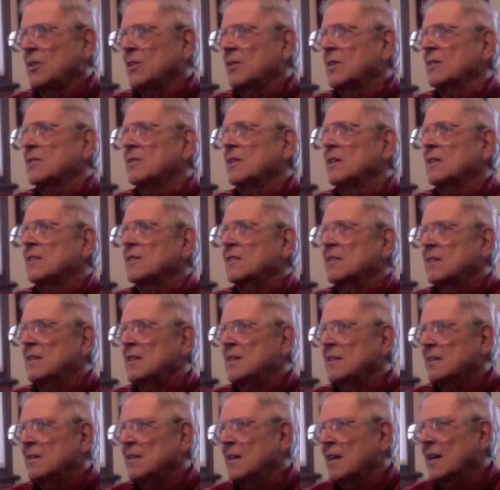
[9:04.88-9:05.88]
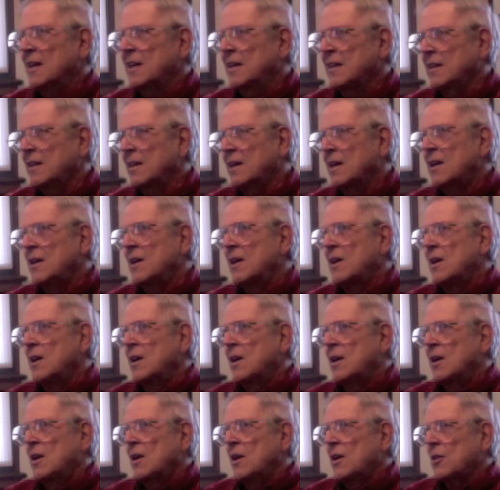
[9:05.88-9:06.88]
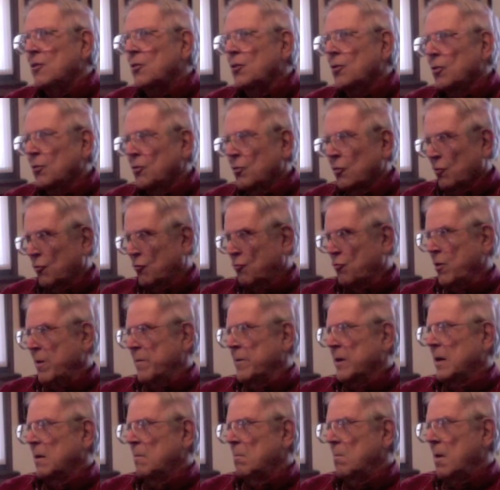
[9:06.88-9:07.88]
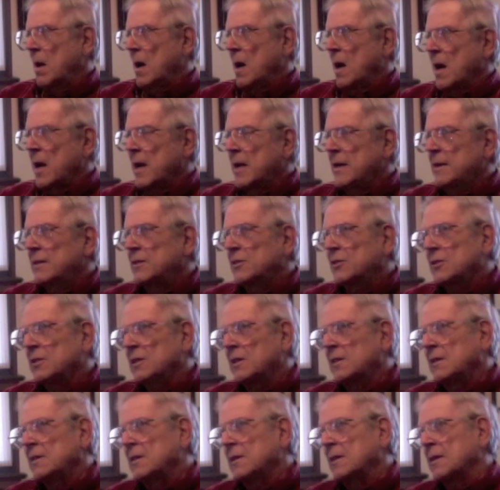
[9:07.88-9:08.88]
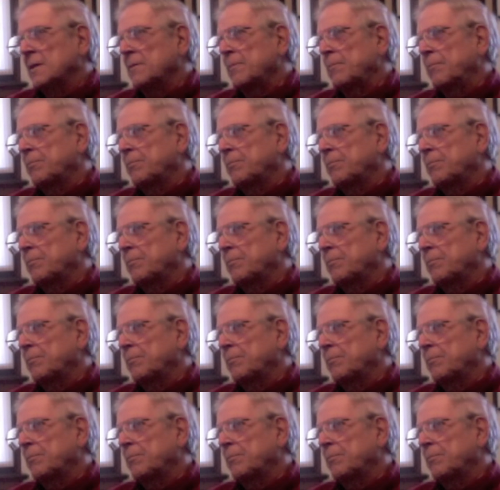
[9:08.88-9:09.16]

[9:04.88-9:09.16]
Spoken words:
things like CSI and Criminal Minds and...